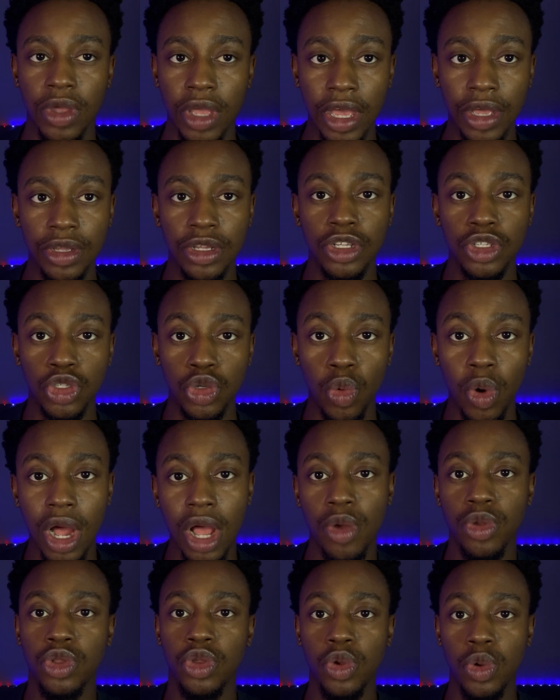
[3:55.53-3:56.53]
Okay, so what
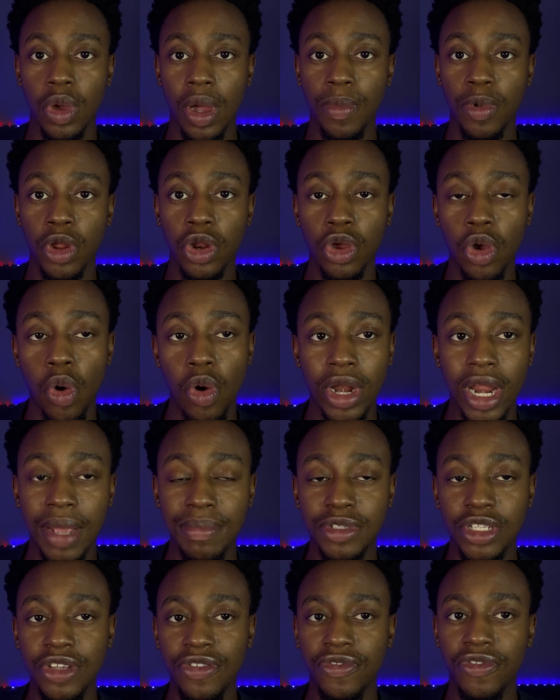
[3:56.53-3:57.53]
I'll do, I'm going to go on
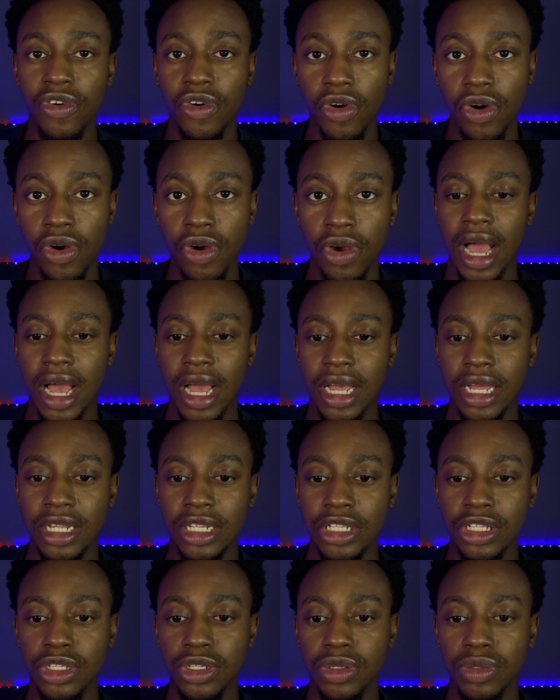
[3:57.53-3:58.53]
MT4
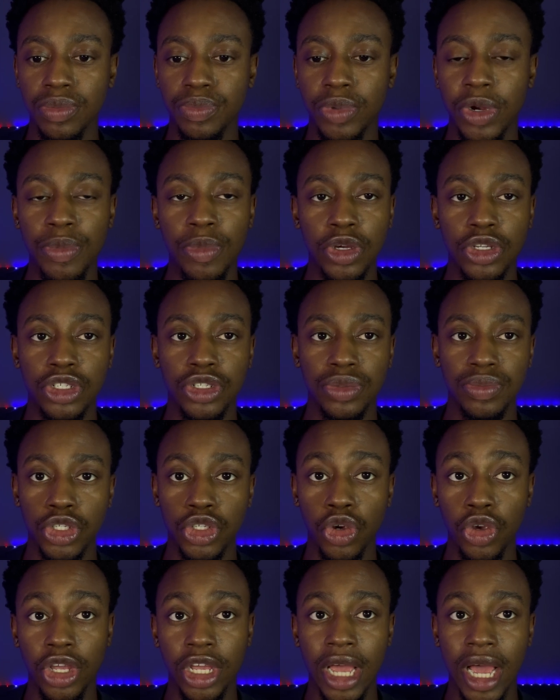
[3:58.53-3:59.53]
and pretty much
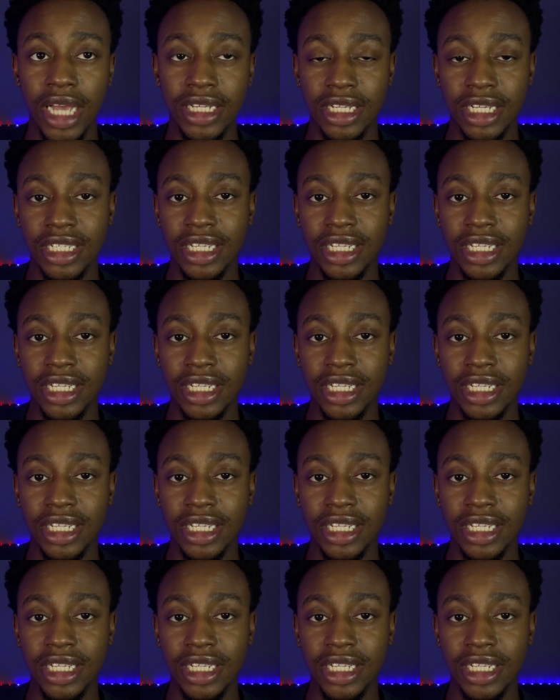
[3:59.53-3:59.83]
show you guys